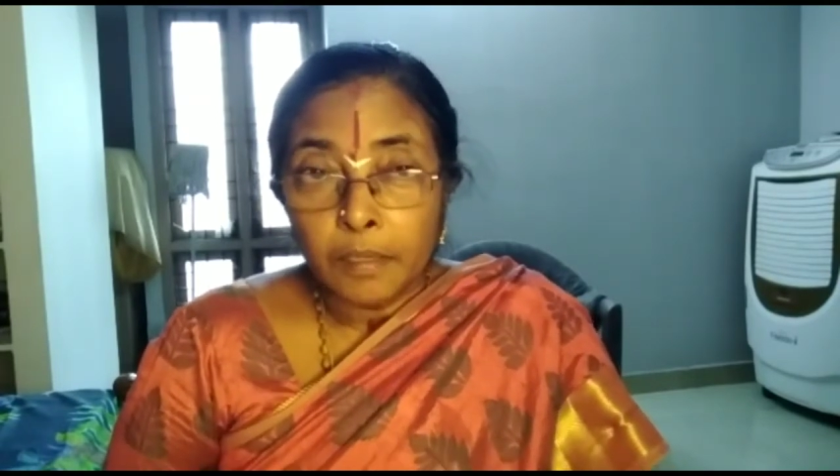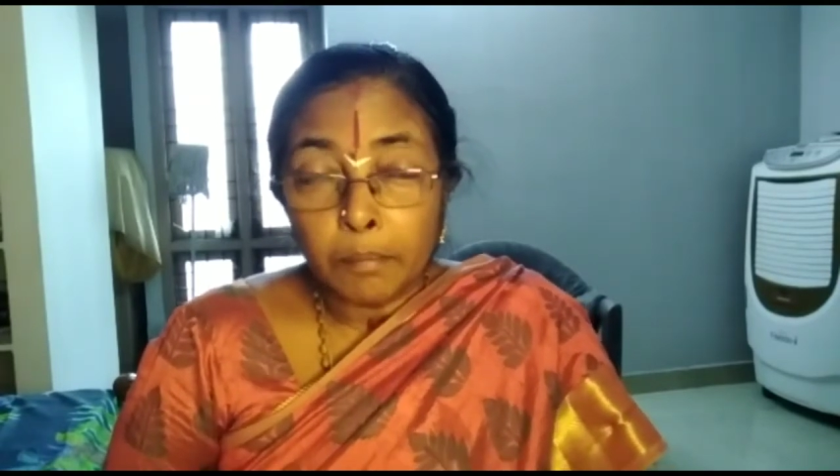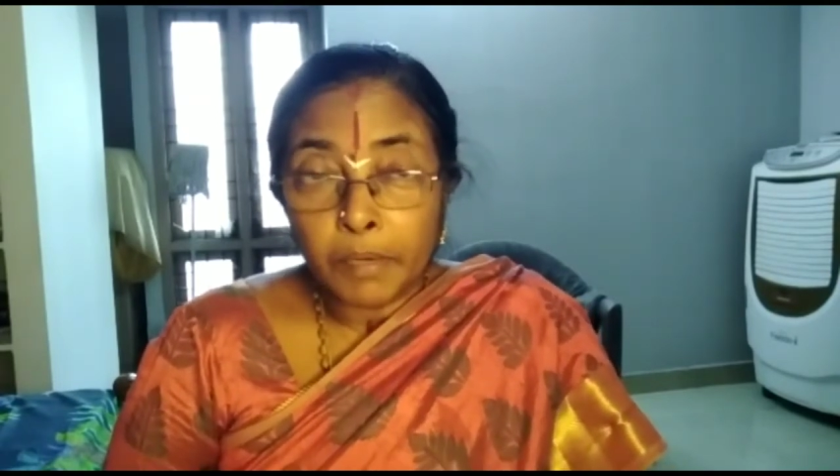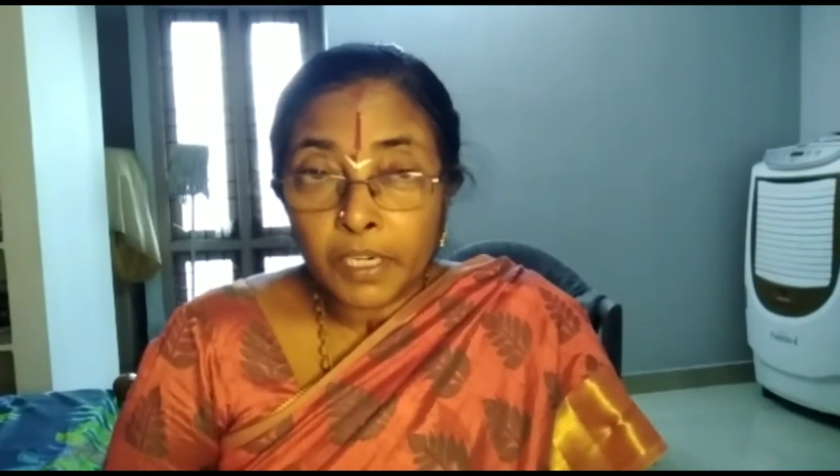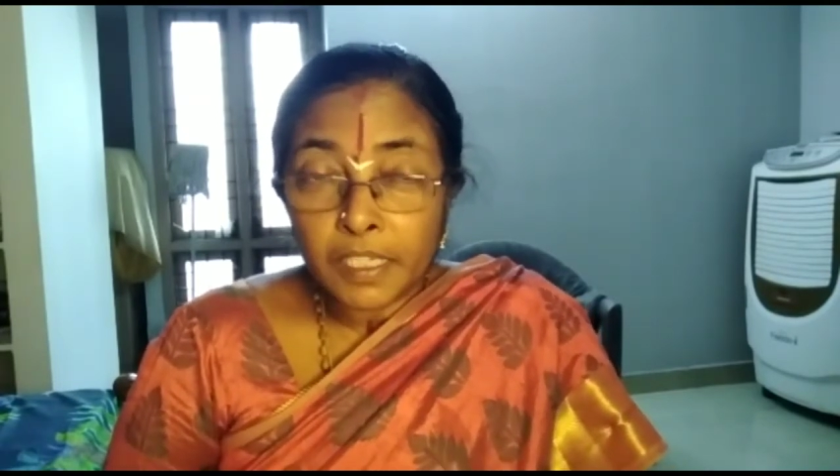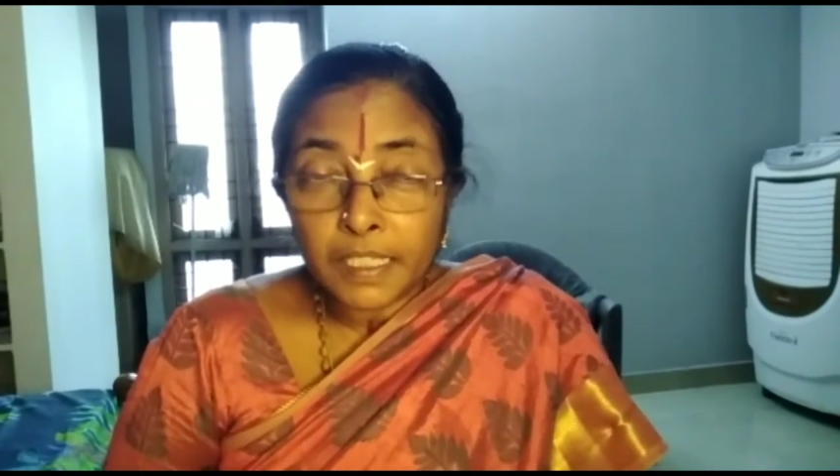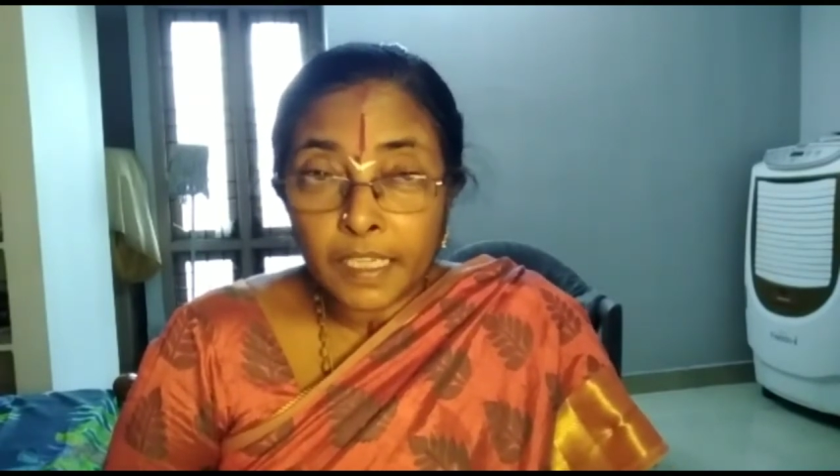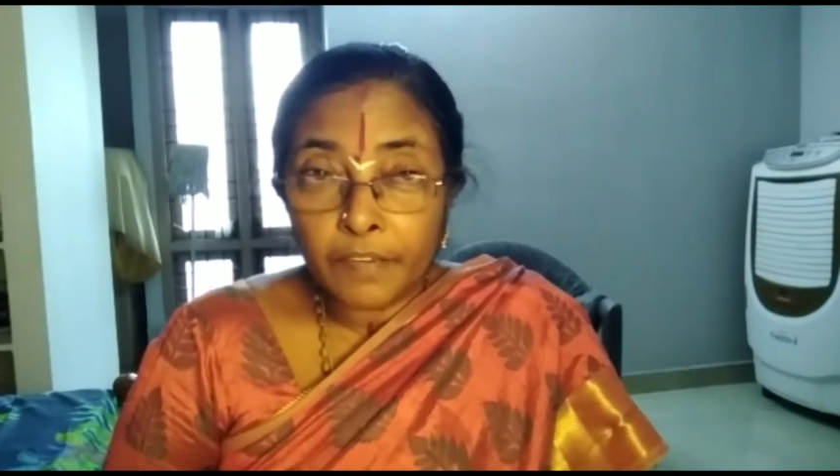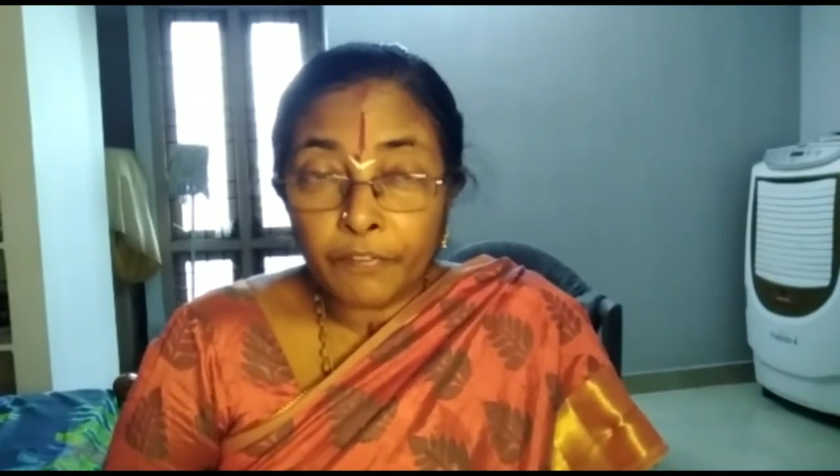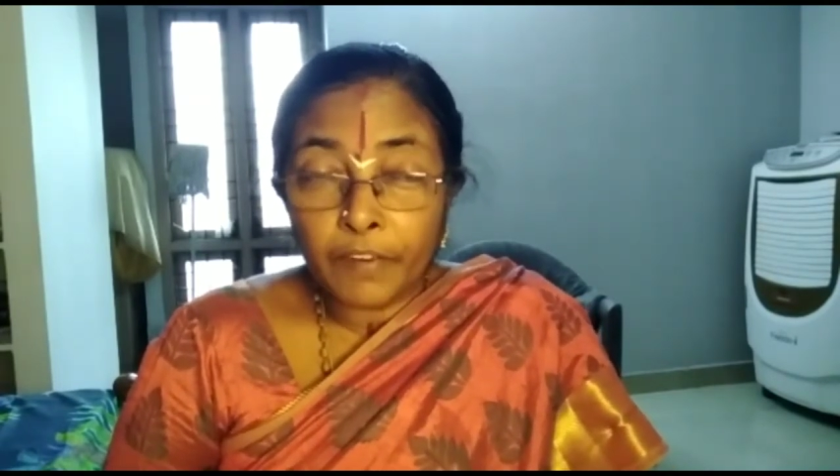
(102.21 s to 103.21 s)
birds
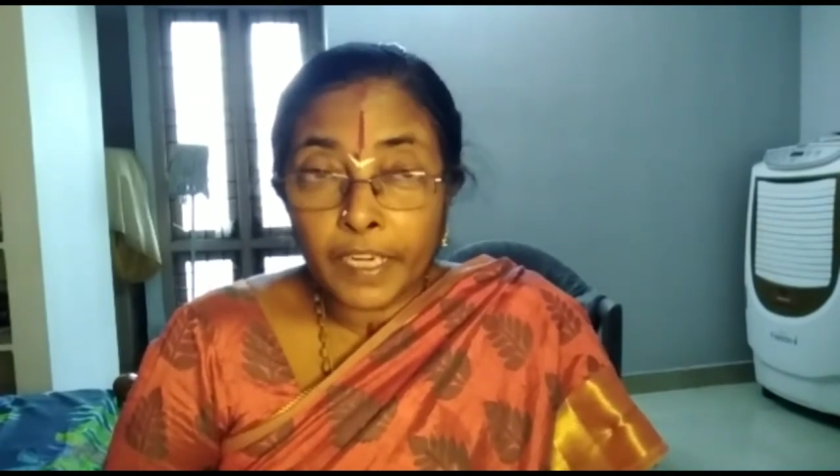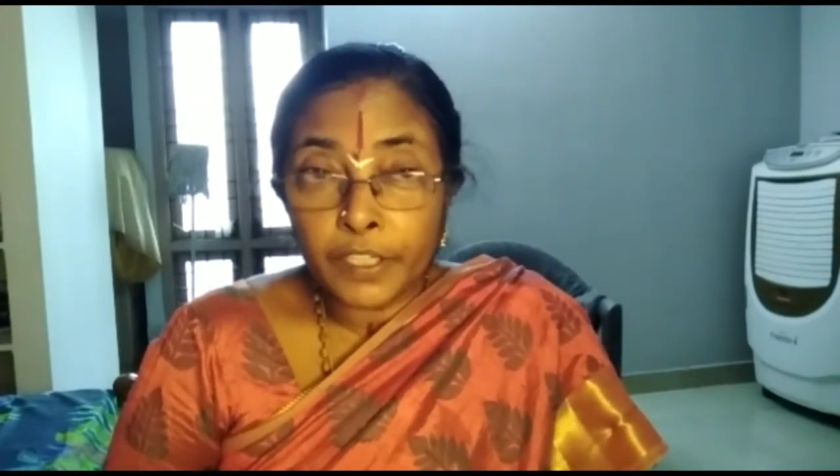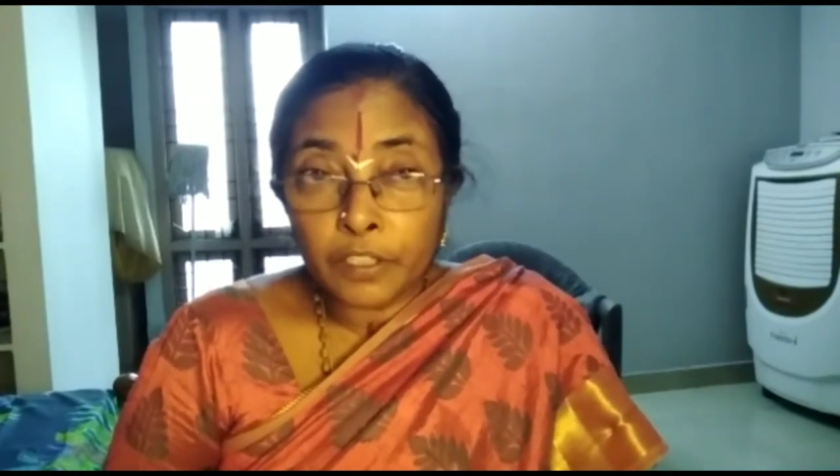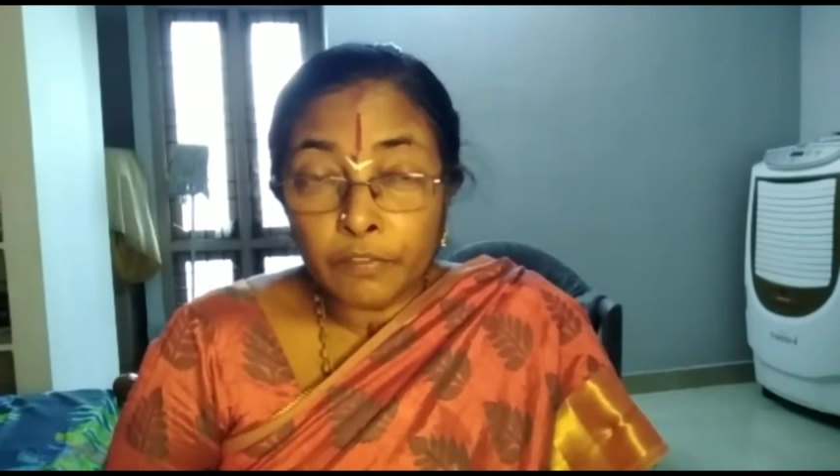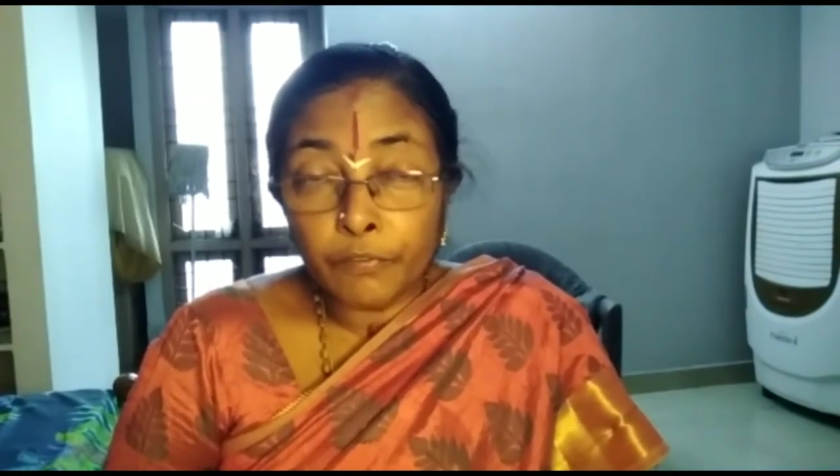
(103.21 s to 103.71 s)
can fly